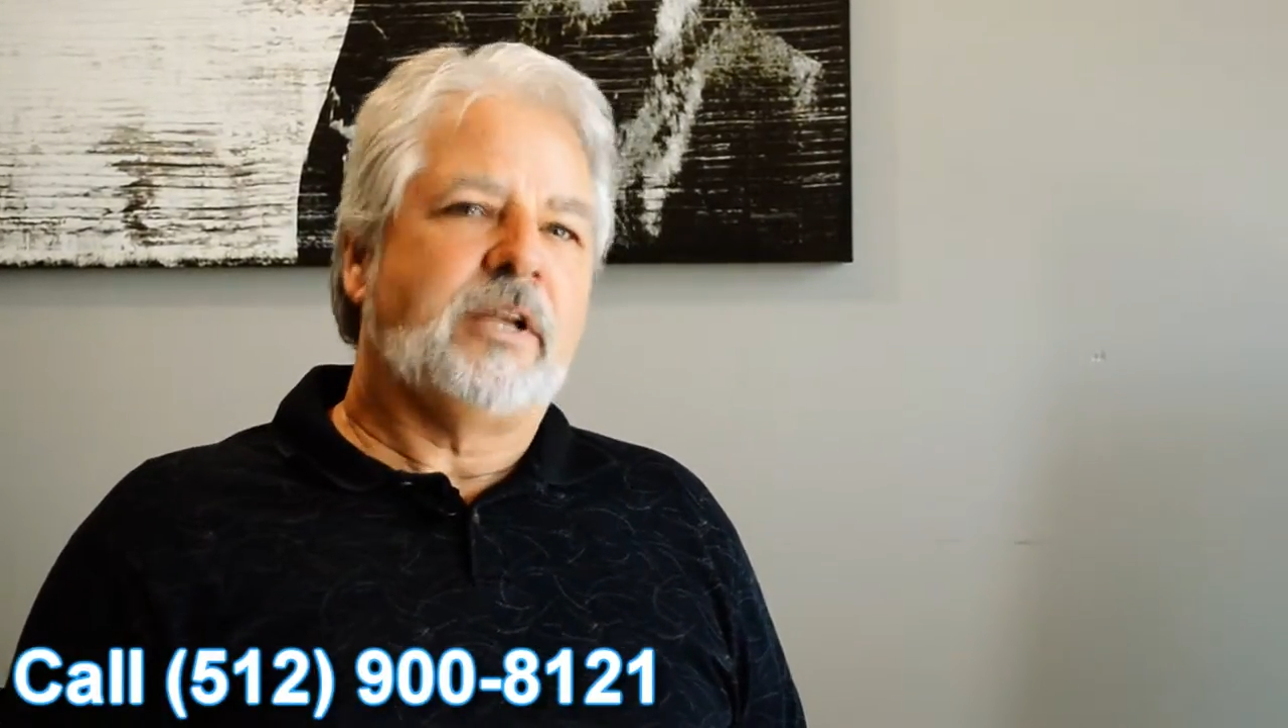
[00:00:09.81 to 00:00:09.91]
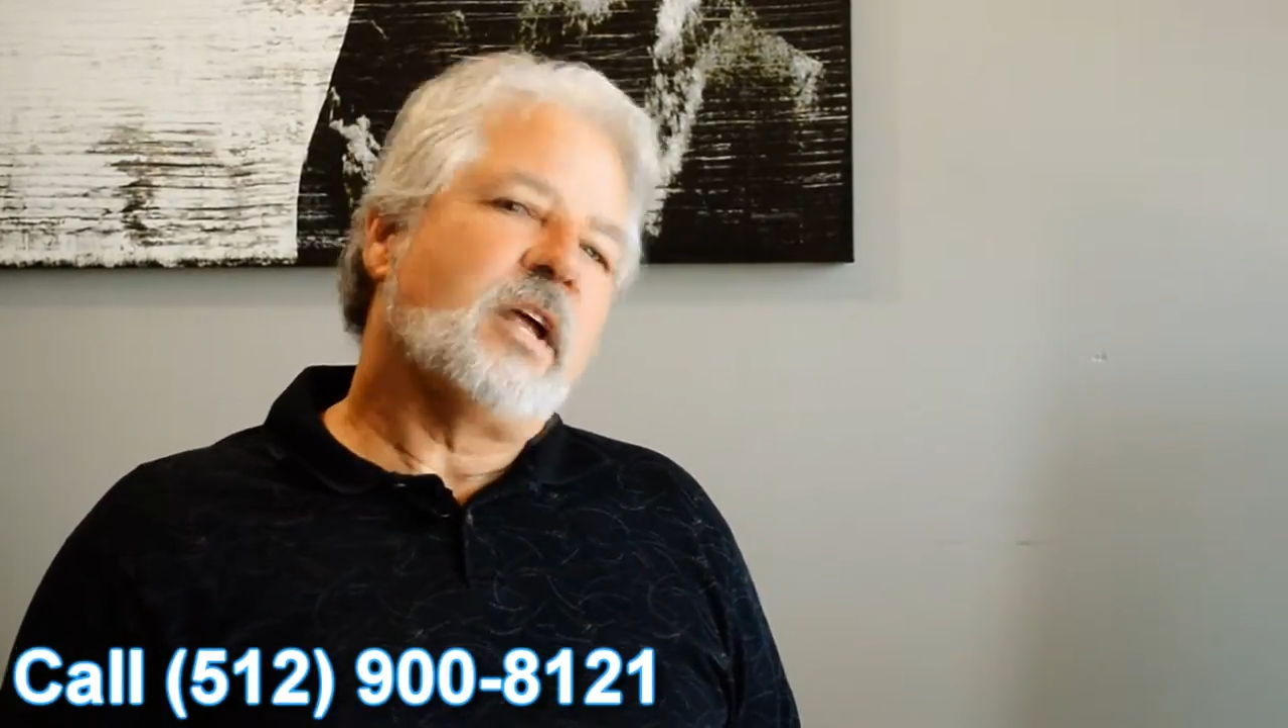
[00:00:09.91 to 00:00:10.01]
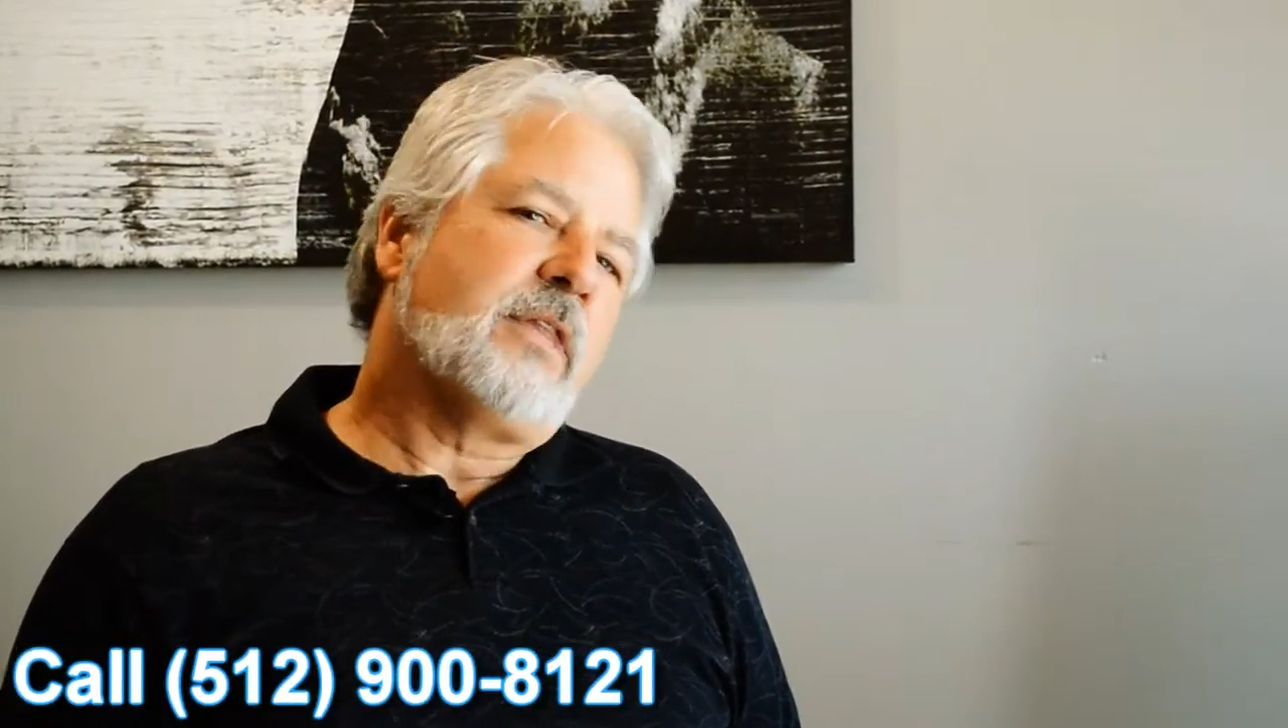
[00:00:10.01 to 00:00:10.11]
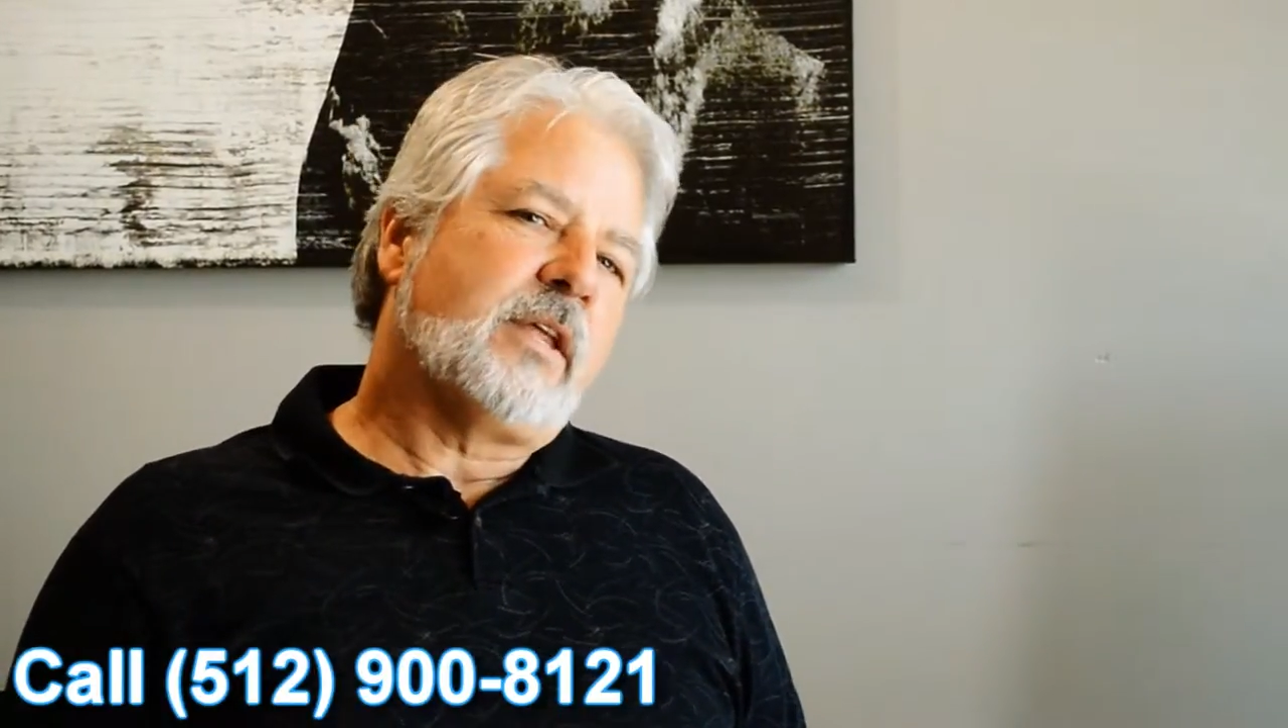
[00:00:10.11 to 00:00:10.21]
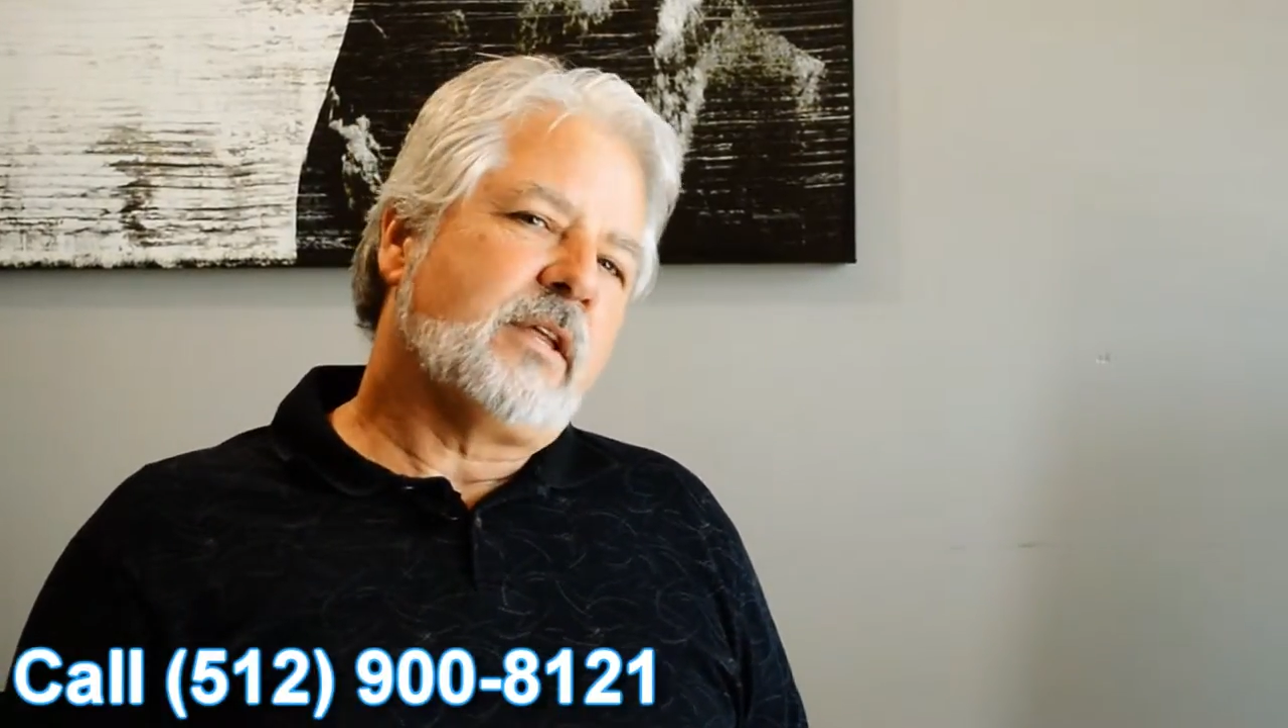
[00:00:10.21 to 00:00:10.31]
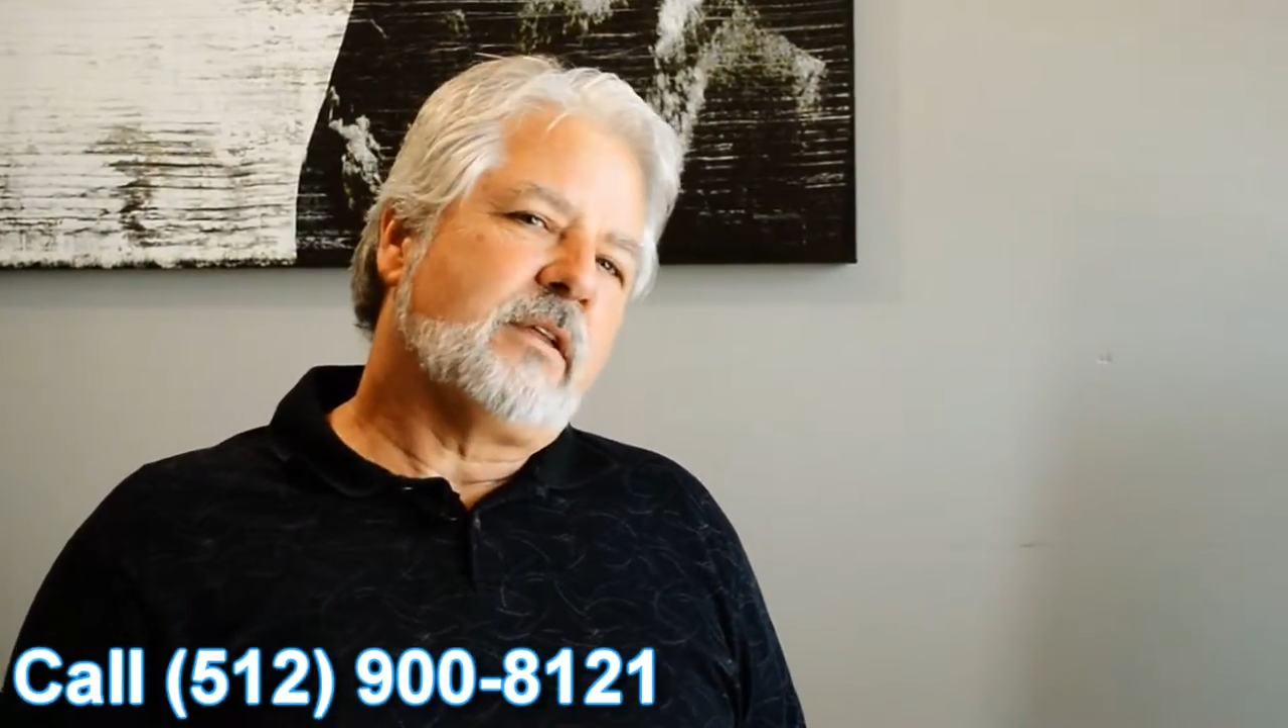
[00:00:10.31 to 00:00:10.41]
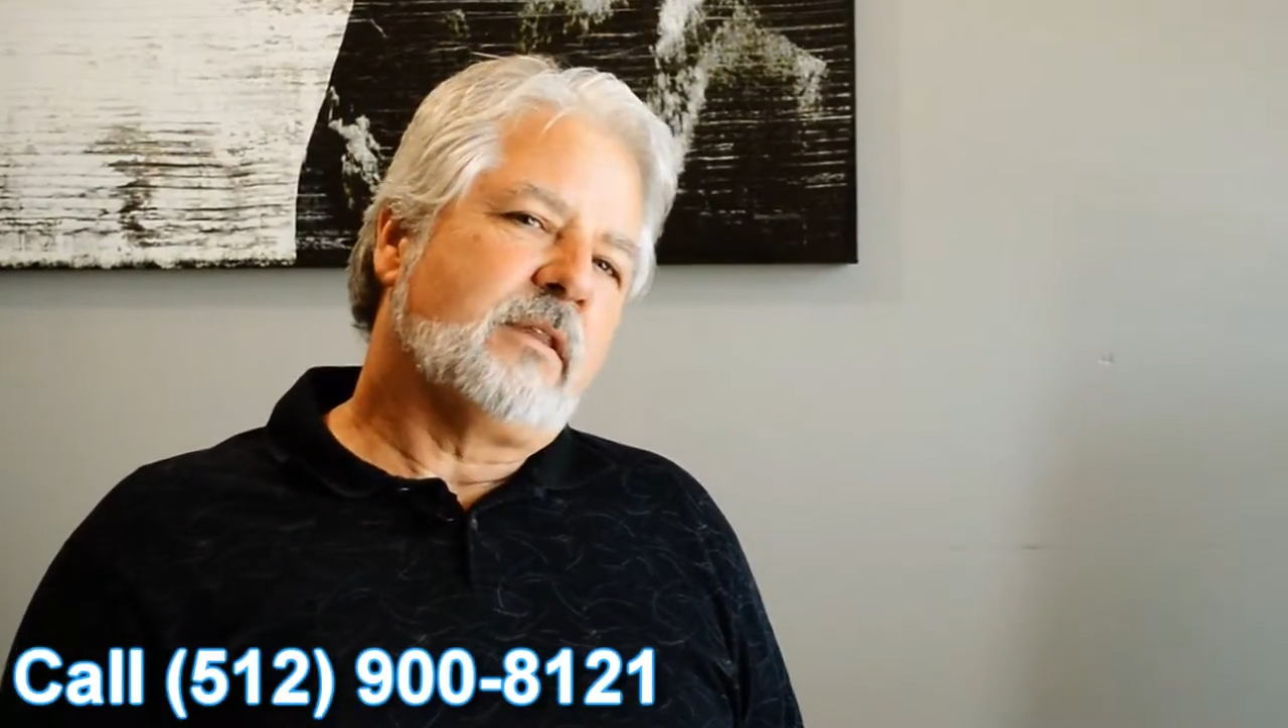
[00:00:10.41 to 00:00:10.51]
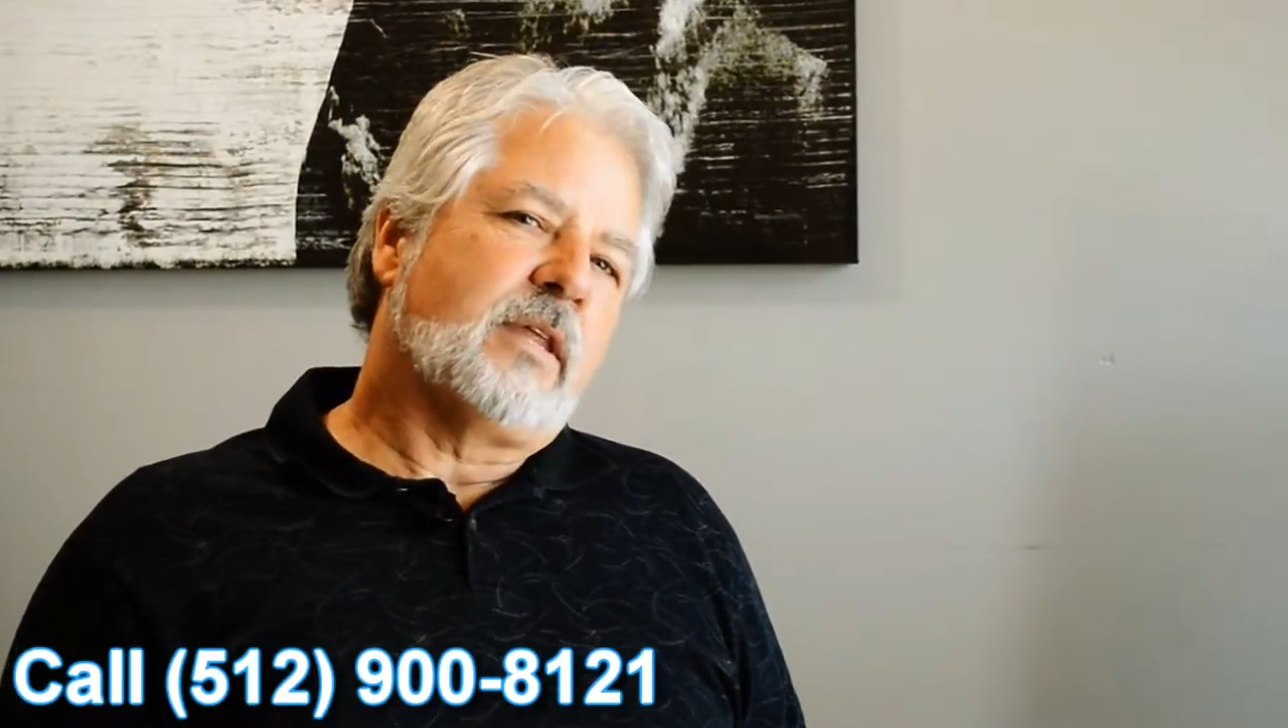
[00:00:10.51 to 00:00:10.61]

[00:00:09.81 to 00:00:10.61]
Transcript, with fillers: nothing